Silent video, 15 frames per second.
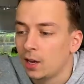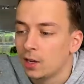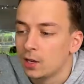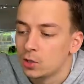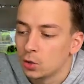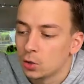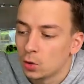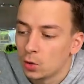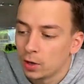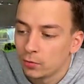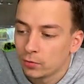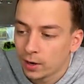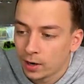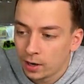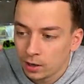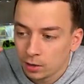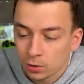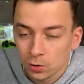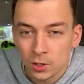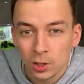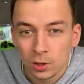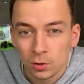So if I
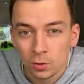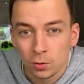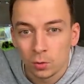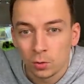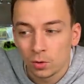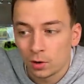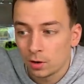continue